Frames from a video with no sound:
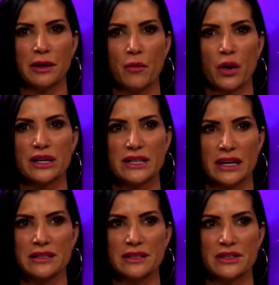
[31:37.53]
bit more
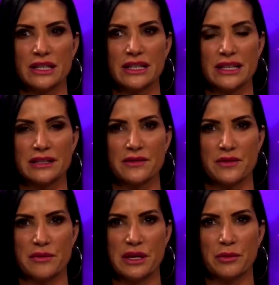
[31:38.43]
attentive to the needs of
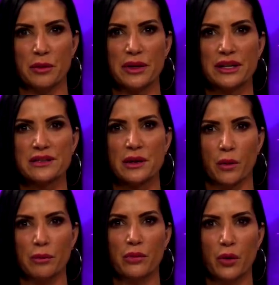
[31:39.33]
the people, because at
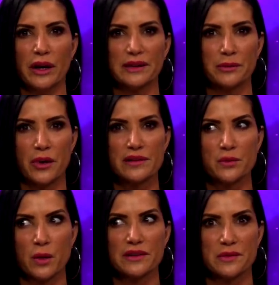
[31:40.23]
one point the
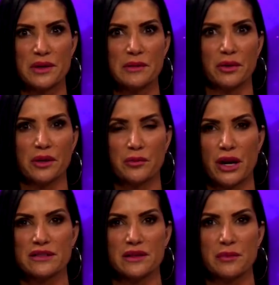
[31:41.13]
press was the people. The
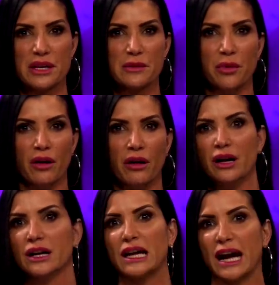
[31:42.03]
press and the people
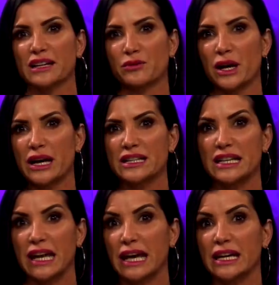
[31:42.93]
kind of were
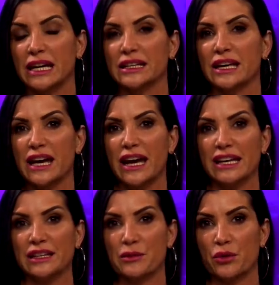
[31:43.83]
hand in hand,
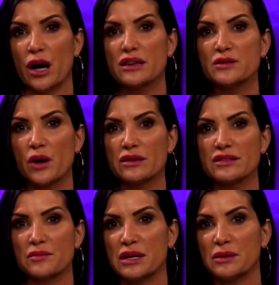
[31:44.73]
and the press
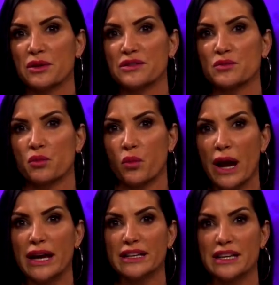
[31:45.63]
was the people's
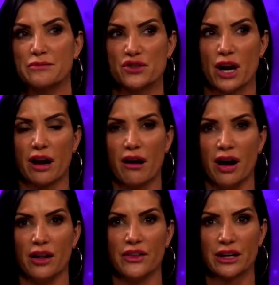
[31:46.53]
way to keep check
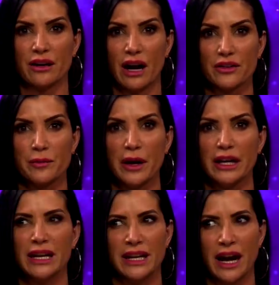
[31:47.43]
on their
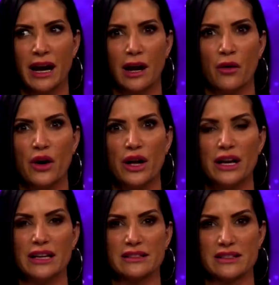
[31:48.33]
government. And now
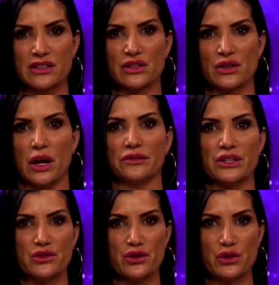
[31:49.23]
it's dissolved
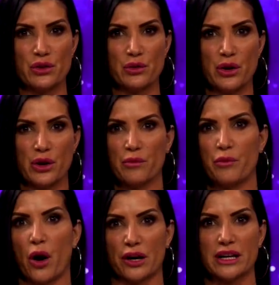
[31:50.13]
into
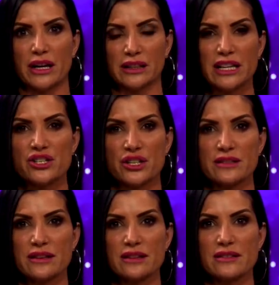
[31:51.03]
party
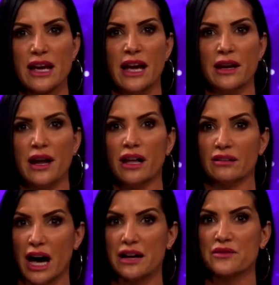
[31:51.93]
allegiances. And a
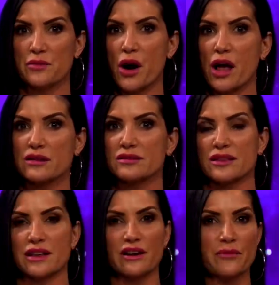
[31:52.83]
lot of the press,
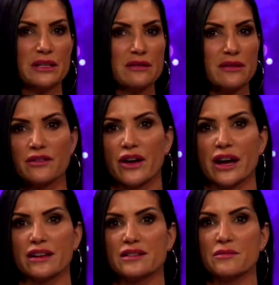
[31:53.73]
and there have been
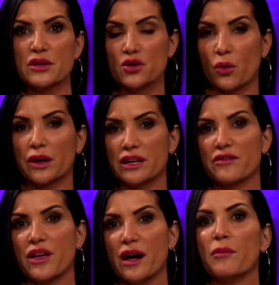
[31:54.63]
surveys, the majority
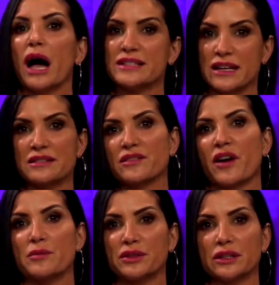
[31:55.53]
of them
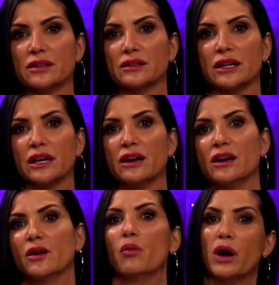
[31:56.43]
identify politically
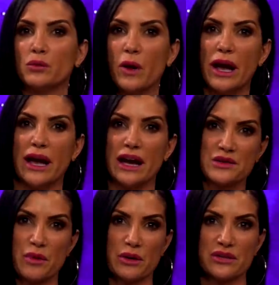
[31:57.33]
one way
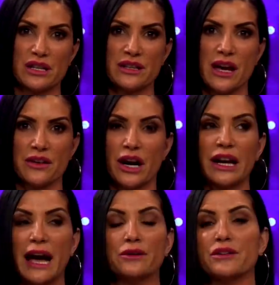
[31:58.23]
as opposed to the other.
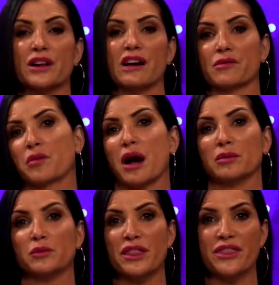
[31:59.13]
And I don't even have a
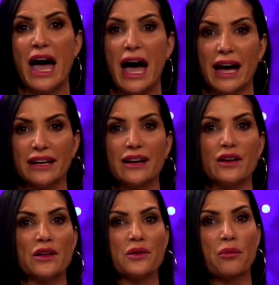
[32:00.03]
problem with that.
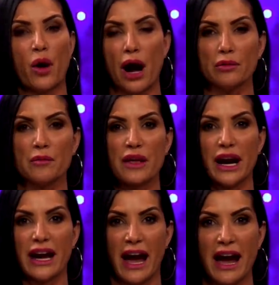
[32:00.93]
The problem that
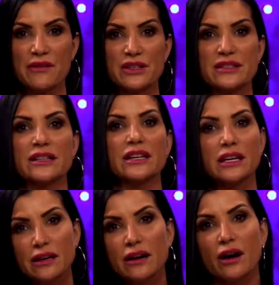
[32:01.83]
I have is the
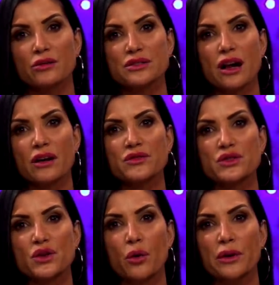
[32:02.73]
egos of
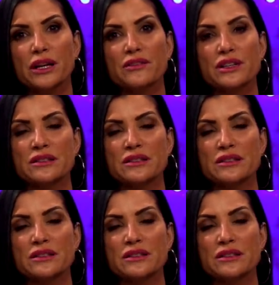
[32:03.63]
so many of